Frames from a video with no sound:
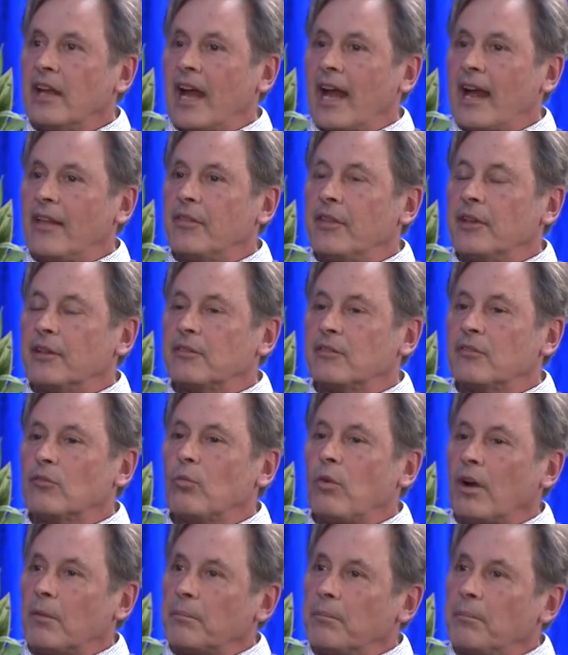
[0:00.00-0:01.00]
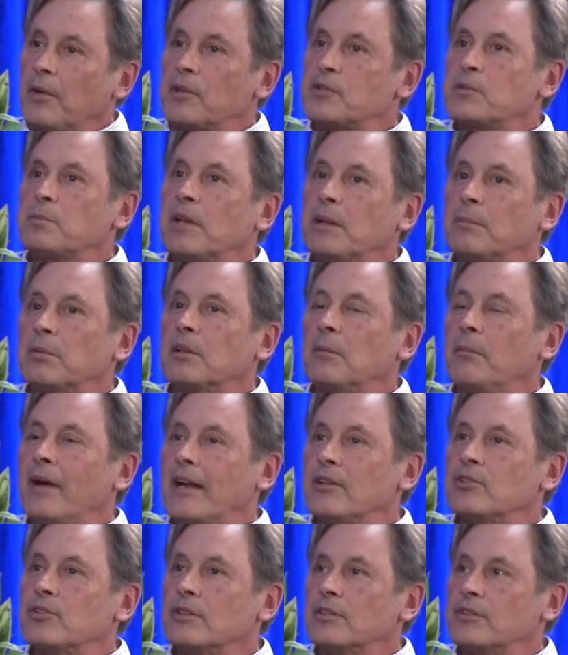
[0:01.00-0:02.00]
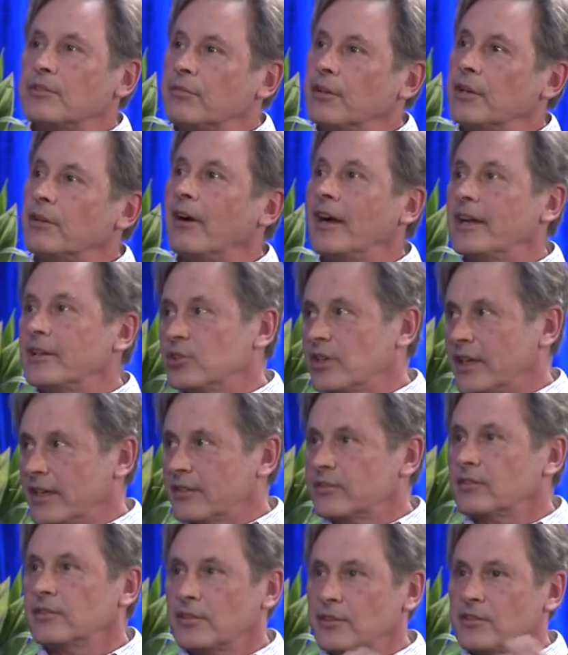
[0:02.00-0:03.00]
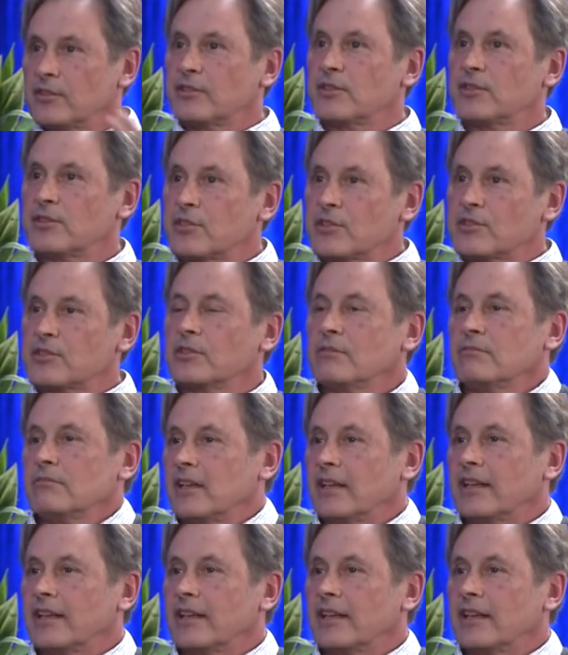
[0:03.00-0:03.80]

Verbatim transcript: and that what most people imagine as free range eggs, this, this is just a,